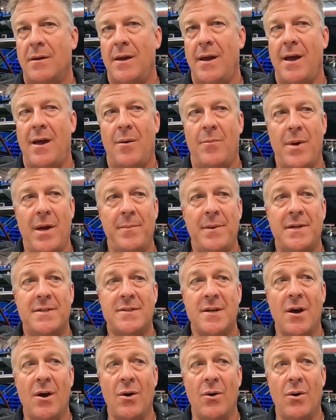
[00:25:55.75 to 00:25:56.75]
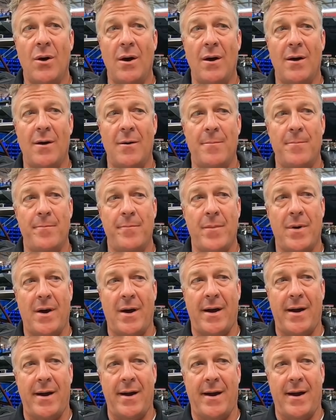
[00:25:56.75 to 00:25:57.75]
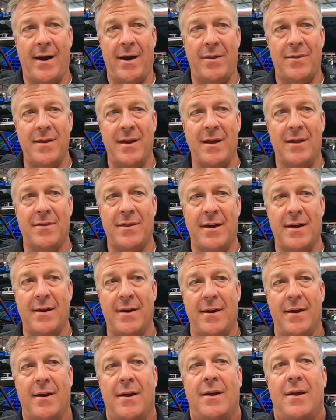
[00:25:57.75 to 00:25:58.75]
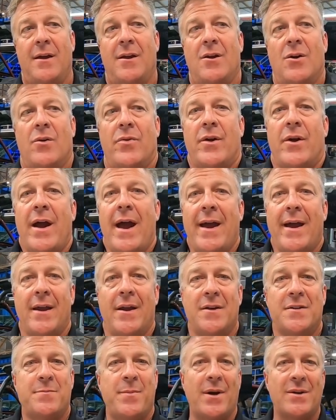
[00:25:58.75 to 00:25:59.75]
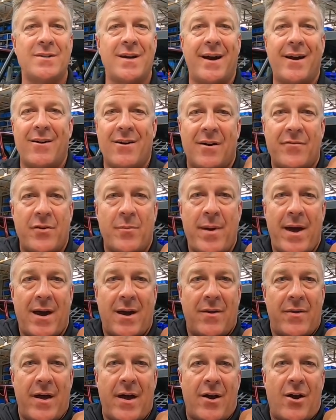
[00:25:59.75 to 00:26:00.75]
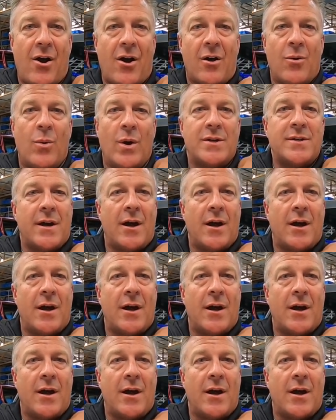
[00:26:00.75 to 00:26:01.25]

Yeah, maybe so. Um, I, I think that, you know, they're hanging a spare tire off the back of that car, which